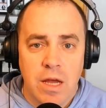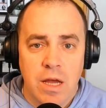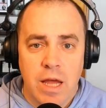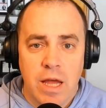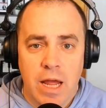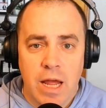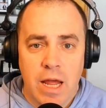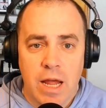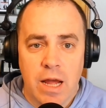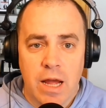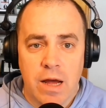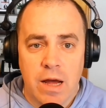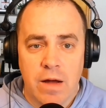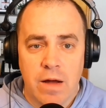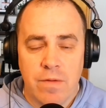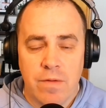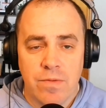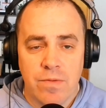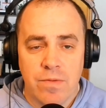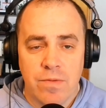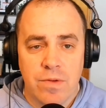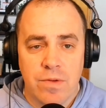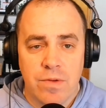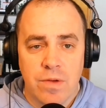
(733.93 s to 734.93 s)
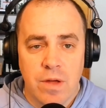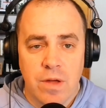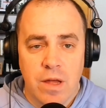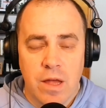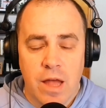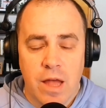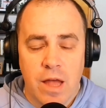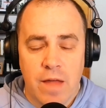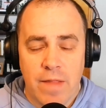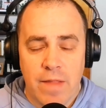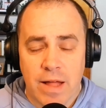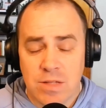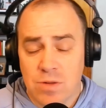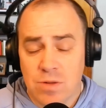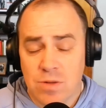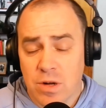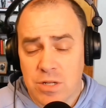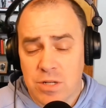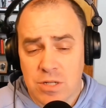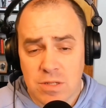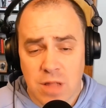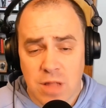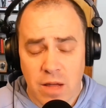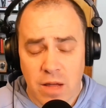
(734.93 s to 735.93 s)
And that's not
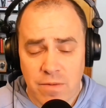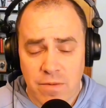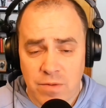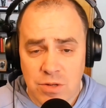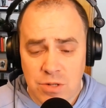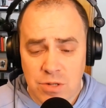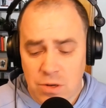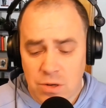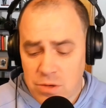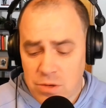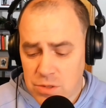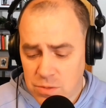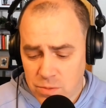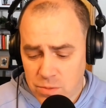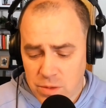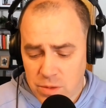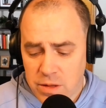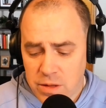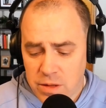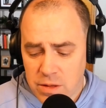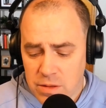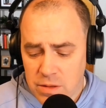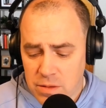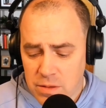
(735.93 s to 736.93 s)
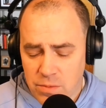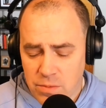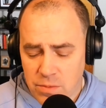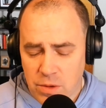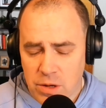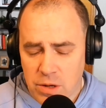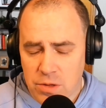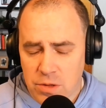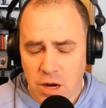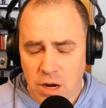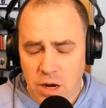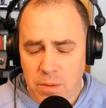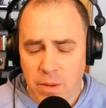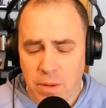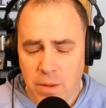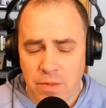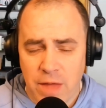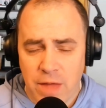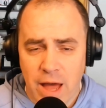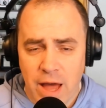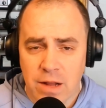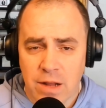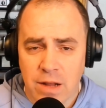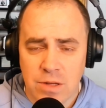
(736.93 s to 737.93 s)
just life insurance, and we're going to talk about
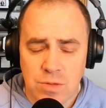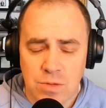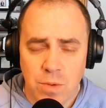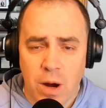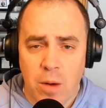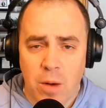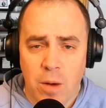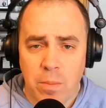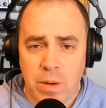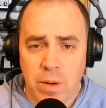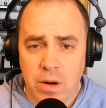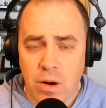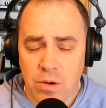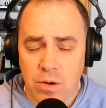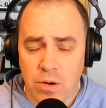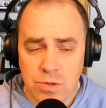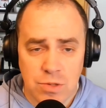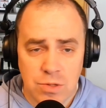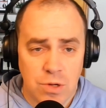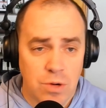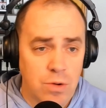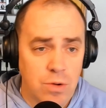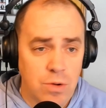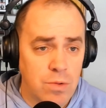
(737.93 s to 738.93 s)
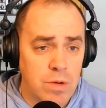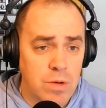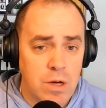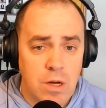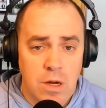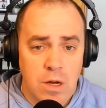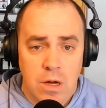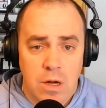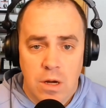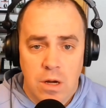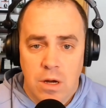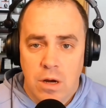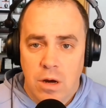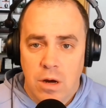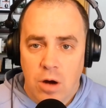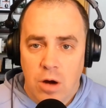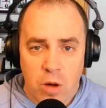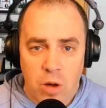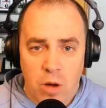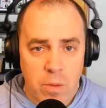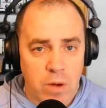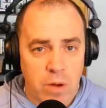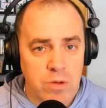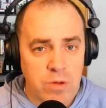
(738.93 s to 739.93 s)
that as well, but also
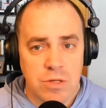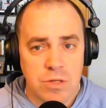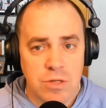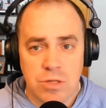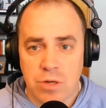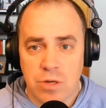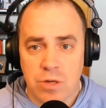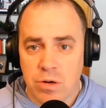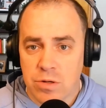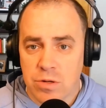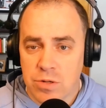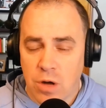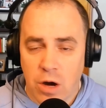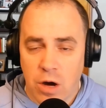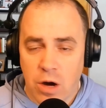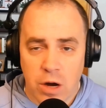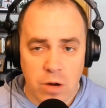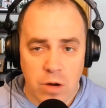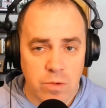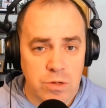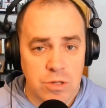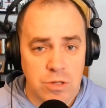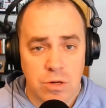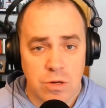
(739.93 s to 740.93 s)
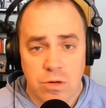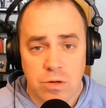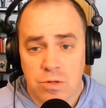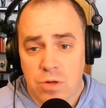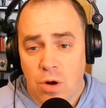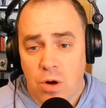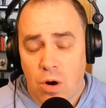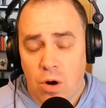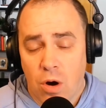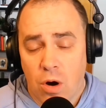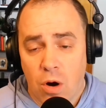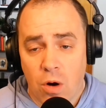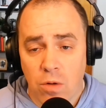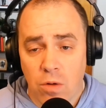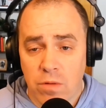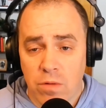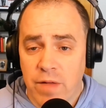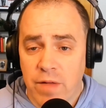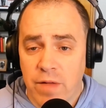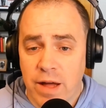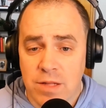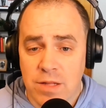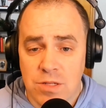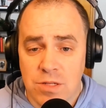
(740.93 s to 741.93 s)
homeowners insurance, auto insurance, all
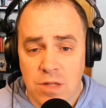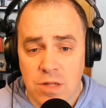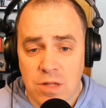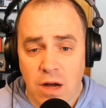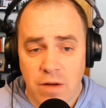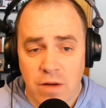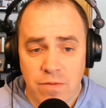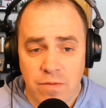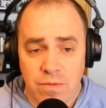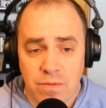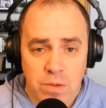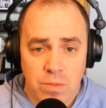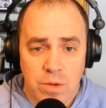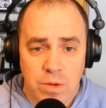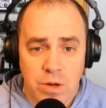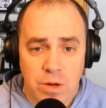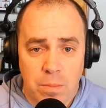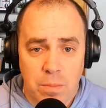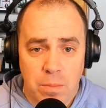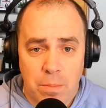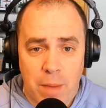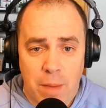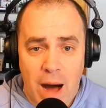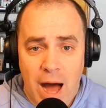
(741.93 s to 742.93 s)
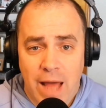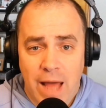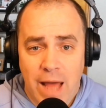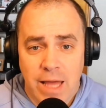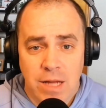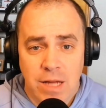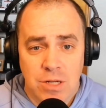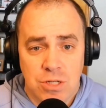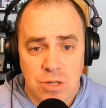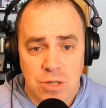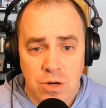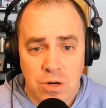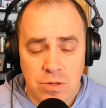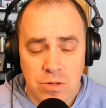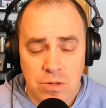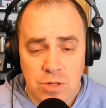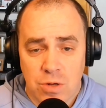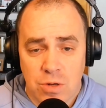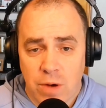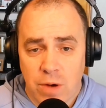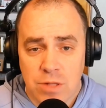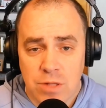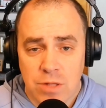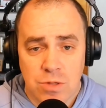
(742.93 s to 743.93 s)
of that stuff. When you're buying
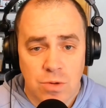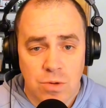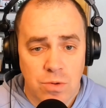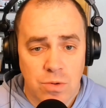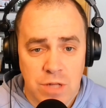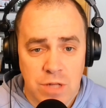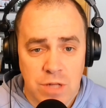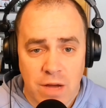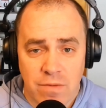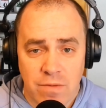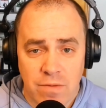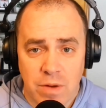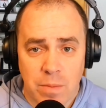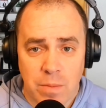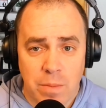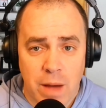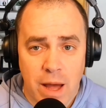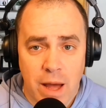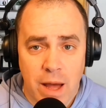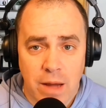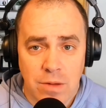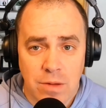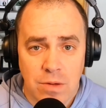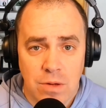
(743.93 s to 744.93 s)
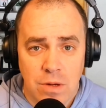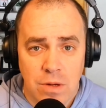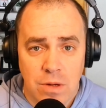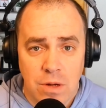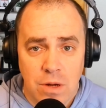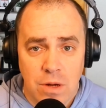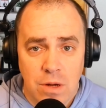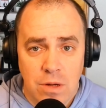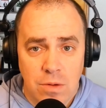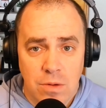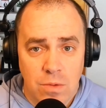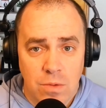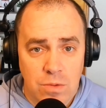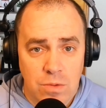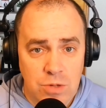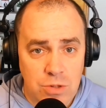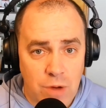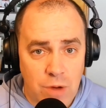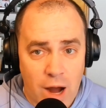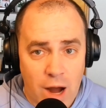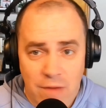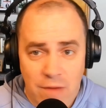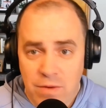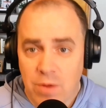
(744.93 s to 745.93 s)
insurance, credit scores have an impact.
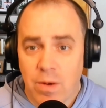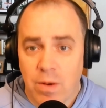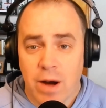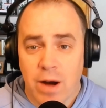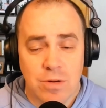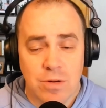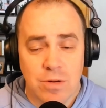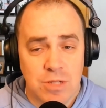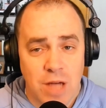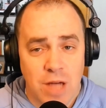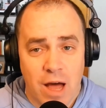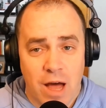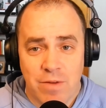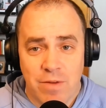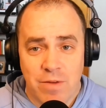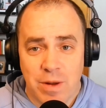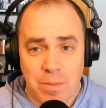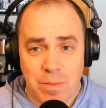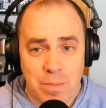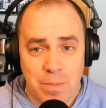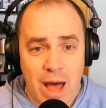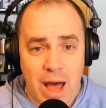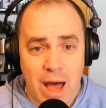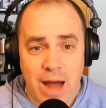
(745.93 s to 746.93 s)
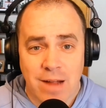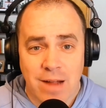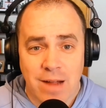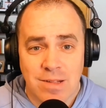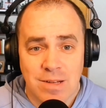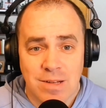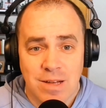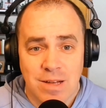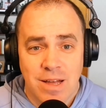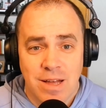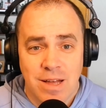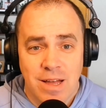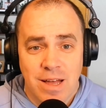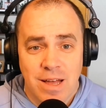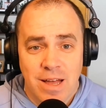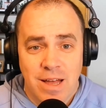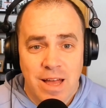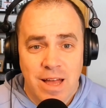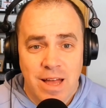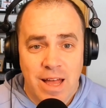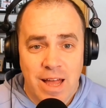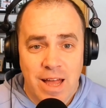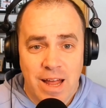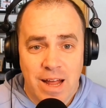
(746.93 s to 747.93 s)
Driving records have an impact.
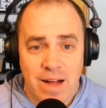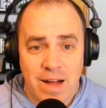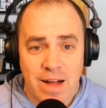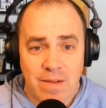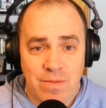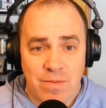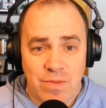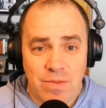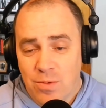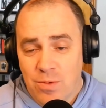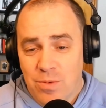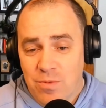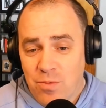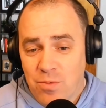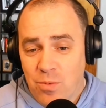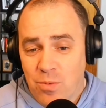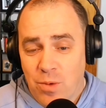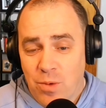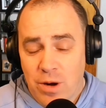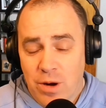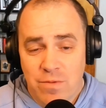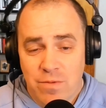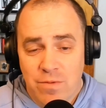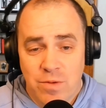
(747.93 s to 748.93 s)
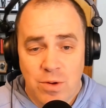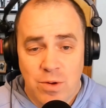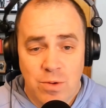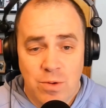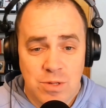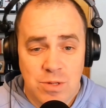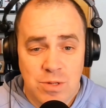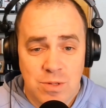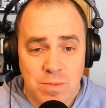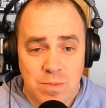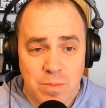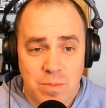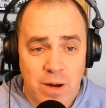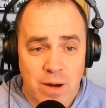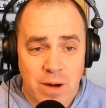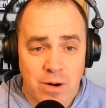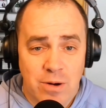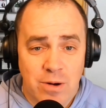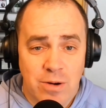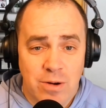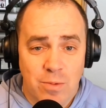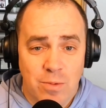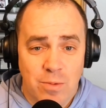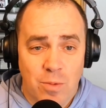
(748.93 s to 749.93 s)
And if one of you is a
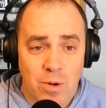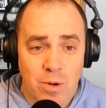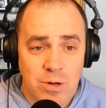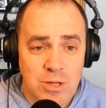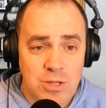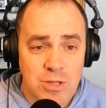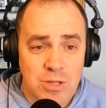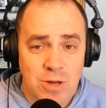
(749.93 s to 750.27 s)
better or worse